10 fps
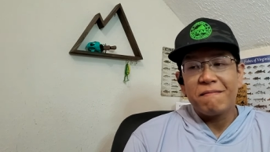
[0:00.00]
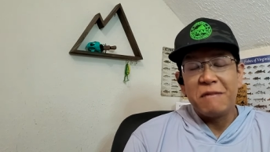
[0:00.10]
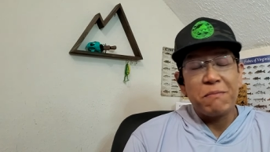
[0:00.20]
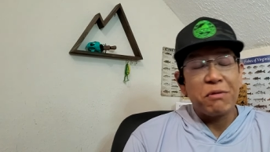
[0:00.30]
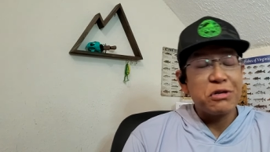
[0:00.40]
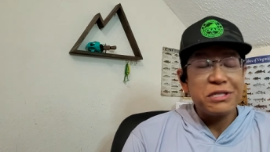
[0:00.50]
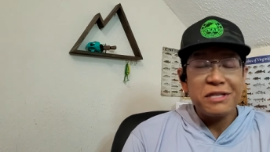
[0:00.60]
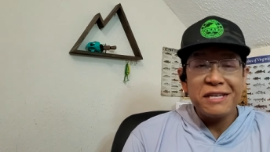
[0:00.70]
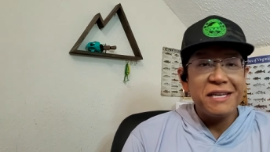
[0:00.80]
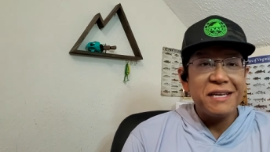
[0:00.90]
me
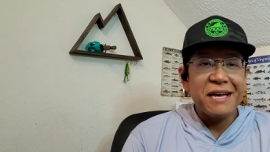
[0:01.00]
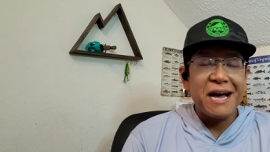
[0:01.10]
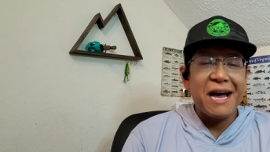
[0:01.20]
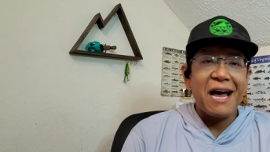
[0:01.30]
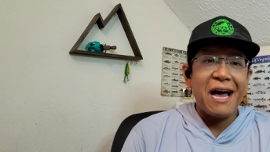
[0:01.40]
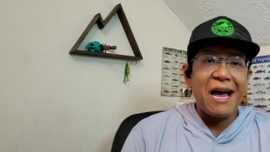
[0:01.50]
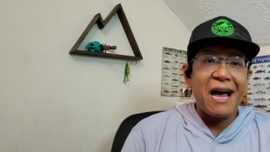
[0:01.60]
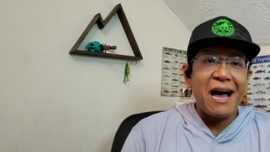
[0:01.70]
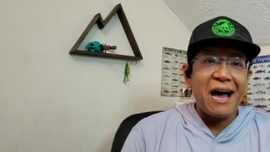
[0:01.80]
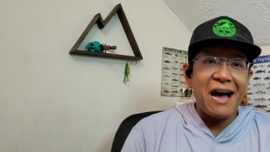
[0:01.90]
personally,
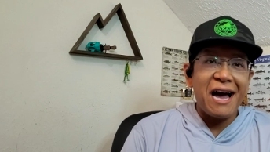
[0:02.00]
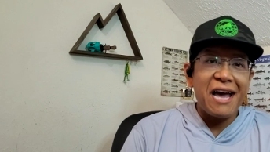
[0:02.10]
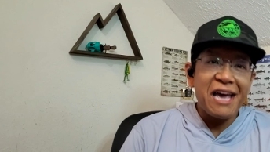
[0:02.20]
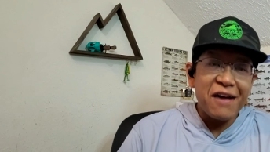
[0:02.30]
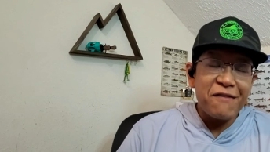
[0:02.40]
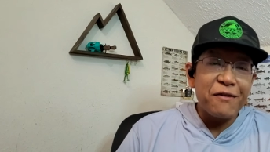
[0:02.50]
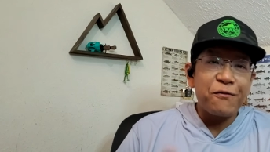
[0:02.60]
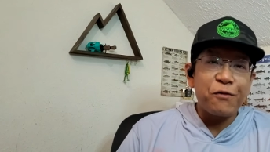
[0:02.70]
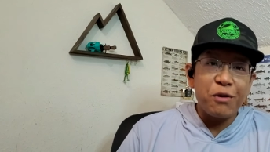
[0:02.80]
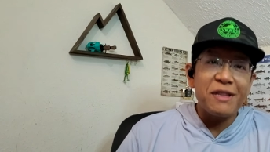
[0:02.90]
I have a
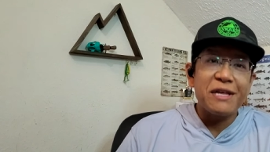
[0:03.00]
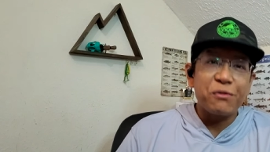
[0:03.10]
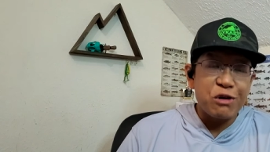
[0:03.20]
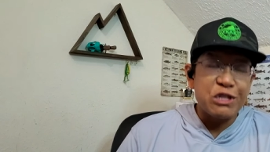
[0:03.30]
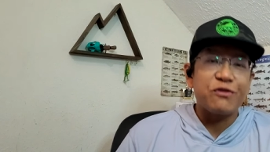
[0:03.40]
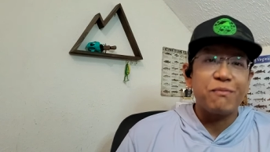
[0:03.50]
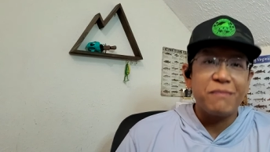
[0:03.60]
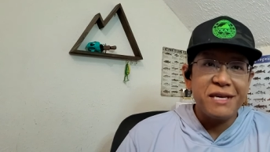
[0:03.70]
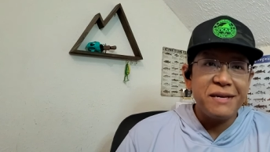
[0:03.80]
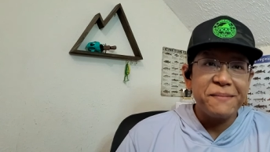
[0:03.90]
formula that works for
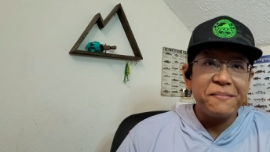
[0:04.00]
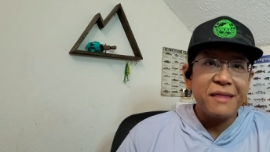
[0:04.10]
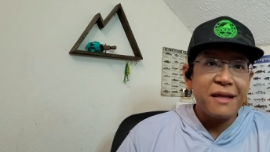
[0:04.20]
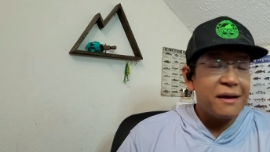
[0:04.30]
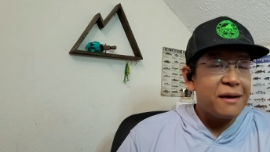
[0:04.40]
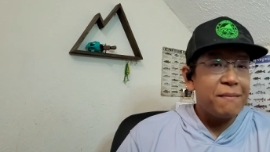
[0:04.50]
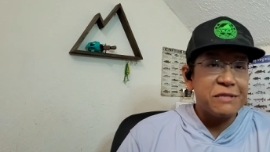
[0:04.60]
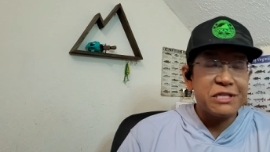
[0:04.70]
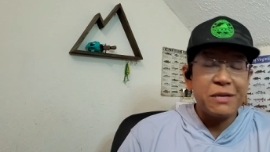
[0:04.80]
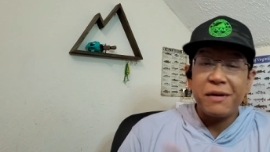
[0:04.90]
me,
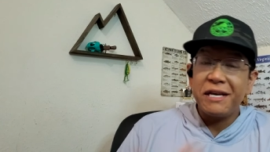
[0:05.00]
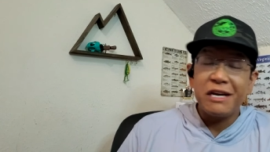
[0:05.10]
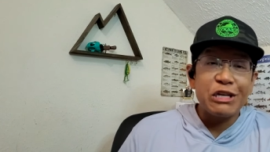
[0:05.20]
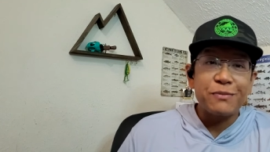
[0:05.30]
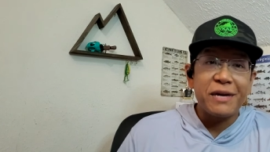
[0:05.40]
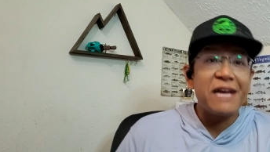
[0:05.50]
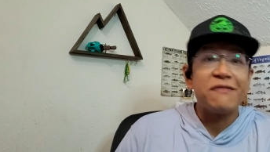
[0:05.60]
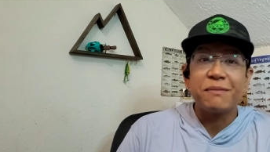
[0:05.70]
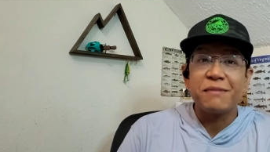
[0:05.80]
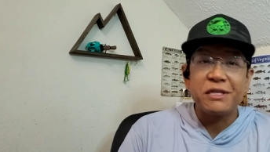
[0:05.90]
but somebody else might have
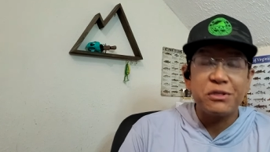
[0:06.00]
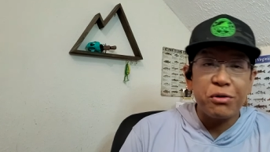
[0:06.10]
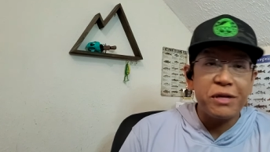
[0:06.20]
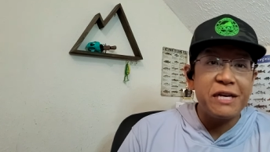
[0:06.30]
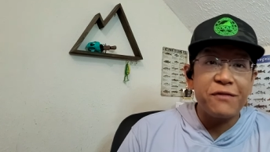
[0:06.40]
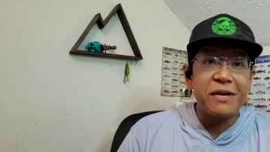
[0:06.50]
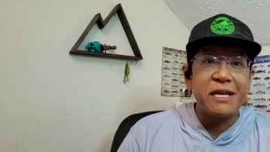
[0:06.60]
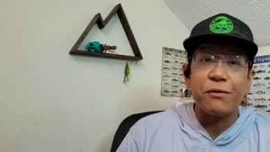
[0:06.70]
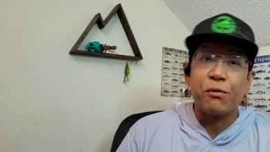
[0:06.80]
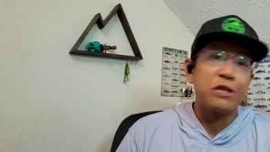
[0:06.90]
something totally different
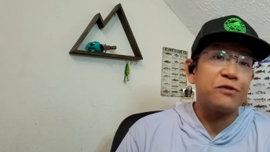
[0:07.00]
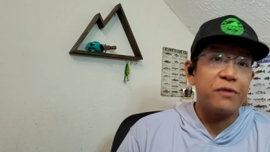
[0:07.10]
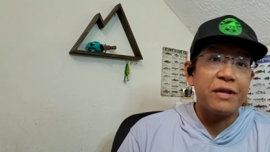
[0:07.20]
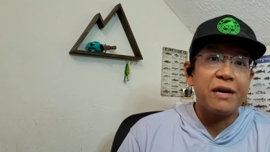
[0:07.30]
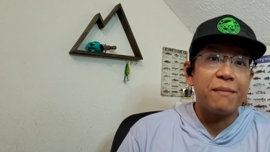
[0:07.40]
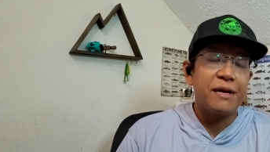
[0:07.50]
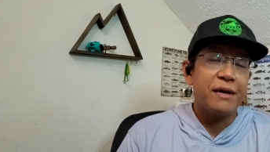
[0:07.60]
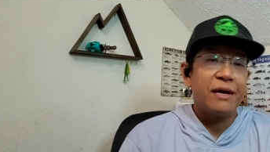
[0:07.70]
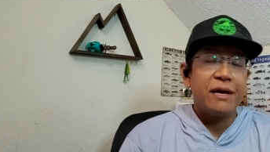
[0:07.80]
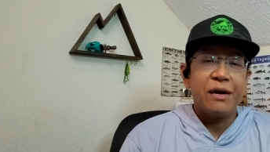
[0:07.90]
and it works for them.
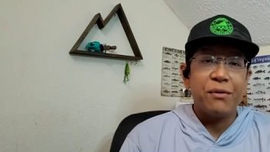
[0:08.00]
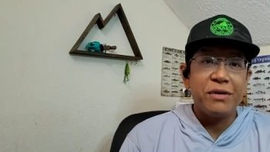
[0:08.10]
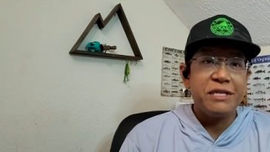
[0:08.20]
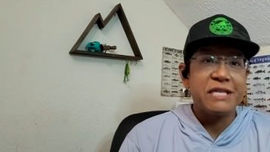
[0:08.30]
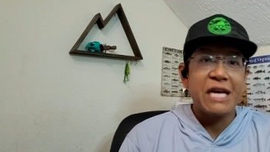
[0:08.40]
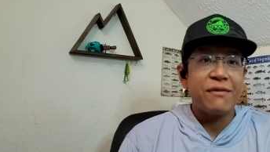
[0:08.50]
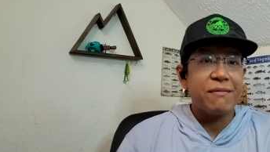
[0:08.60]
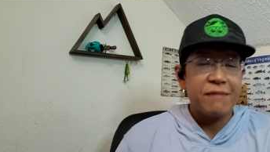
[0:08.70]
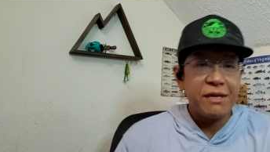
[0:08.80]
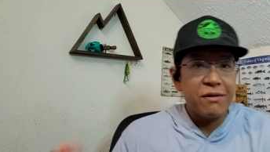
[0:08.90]
But we just
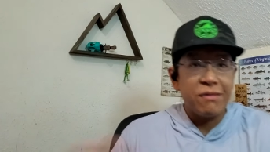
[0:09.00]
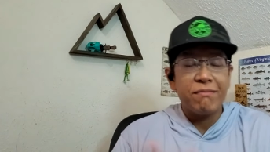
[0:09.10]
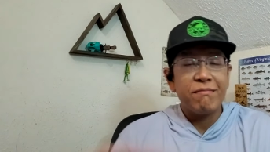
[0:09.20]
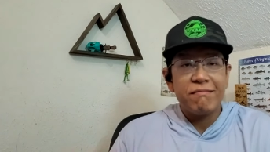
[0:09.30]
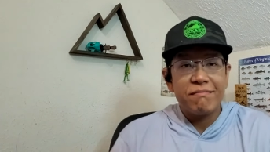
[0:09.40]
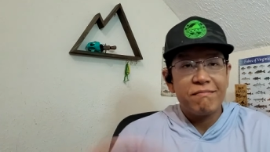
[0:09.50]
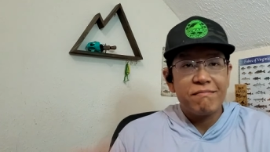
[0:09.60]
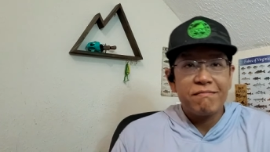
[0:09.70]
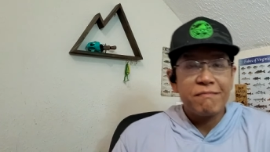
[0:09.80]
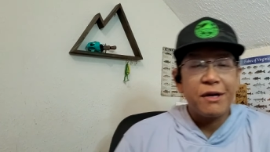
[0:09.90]
haven't, you
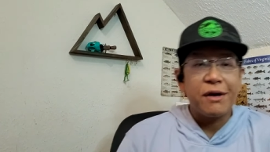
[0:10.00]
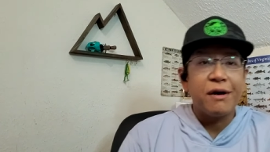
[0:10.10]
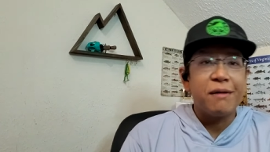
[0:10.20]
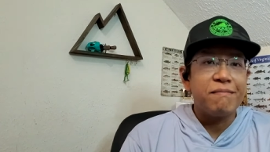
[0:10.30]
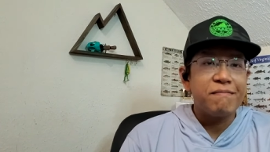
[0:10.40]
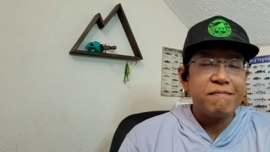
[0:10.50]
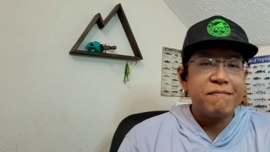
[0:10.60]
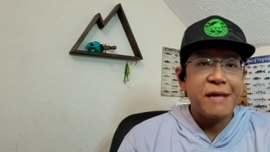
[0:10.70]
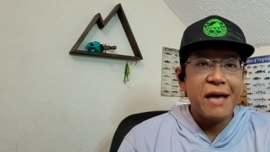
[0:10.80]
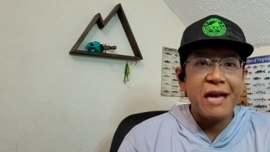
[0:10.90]
know, um,
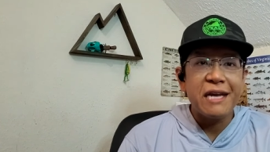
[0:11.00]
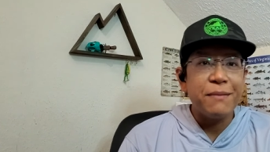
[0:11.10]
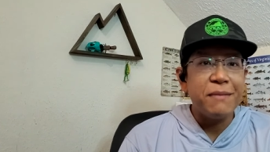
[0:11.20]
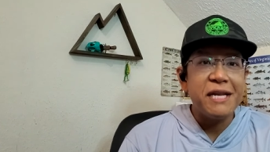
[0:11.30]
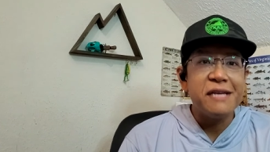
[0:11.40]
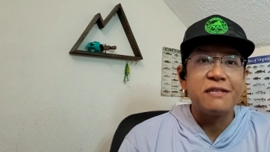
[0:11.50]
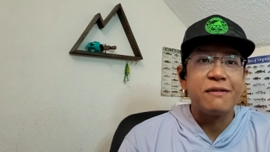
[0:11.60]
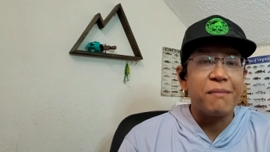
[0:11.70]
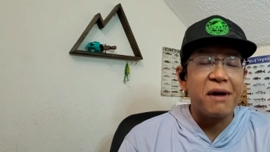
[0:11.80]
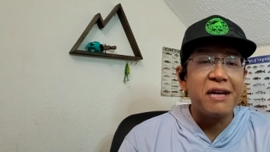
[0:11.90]
had any meetings of
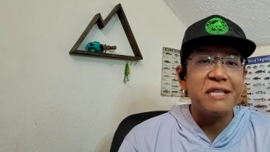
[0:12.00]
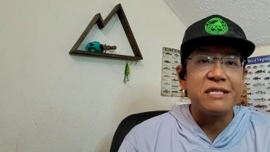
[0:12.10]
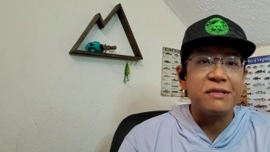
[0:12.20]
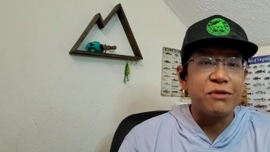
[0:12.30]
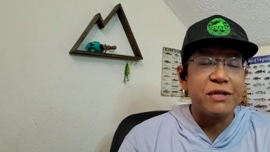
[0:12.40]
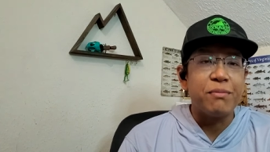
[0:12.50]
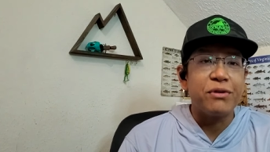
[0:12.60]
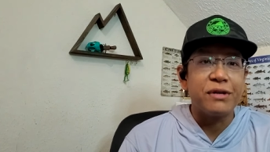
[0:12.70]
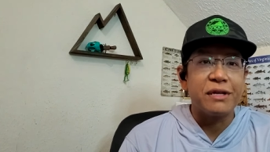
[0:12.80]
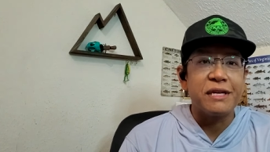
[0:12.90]
the minds to really
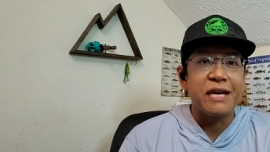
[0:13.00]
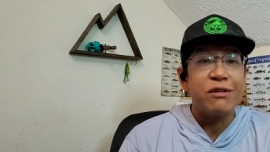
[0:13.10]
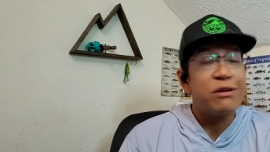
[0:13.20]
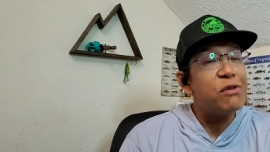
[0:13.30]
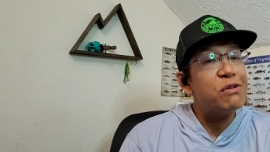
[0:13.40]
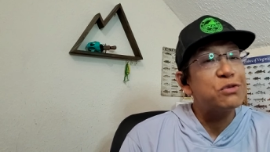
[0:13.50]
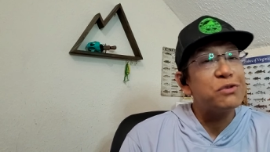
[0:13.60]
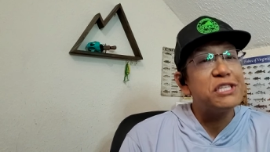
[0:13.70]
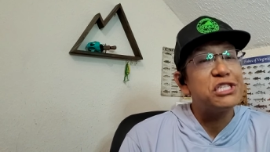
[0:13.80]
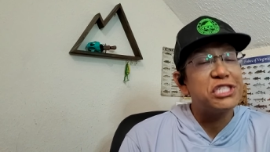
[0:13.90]
put it all together. And no one's
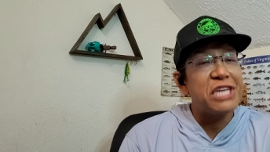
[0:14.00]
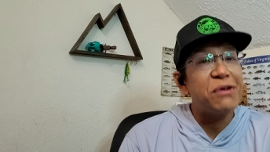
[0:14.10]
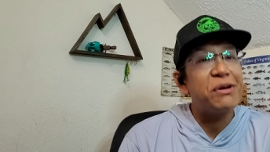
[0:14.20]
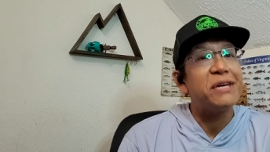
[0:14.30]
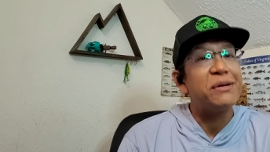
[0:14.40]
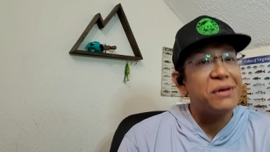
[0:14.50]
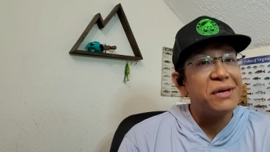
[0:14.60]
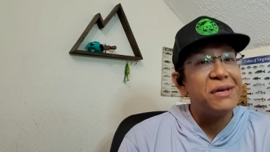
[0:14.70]
really sharing,